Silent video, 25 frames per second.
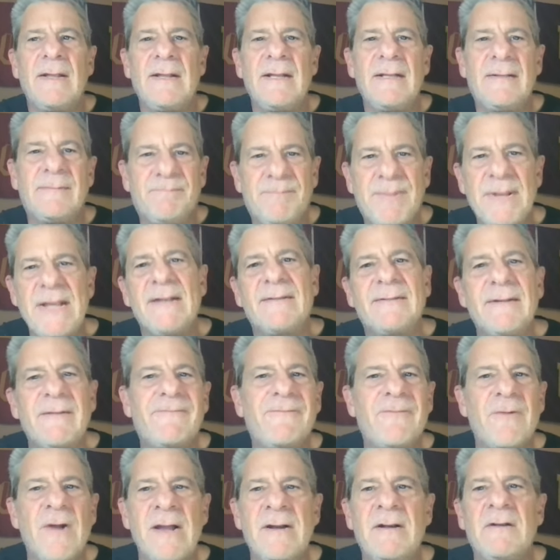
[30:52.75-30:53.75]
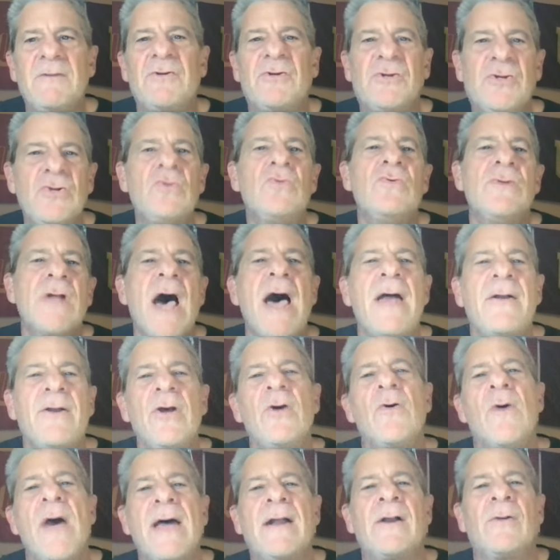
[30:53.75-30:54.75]
His bigs up front do not
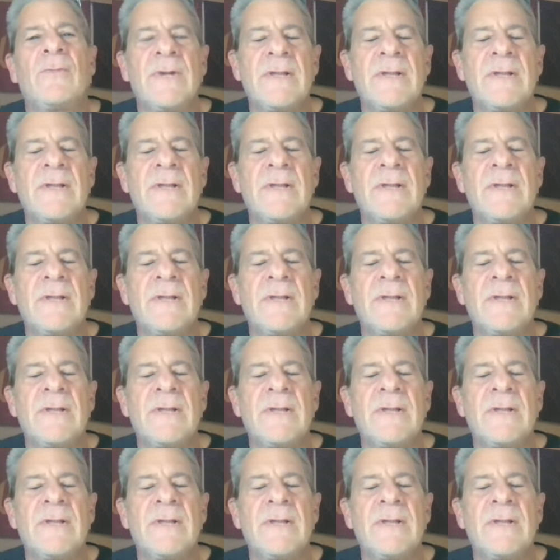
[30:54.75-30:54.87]
know how to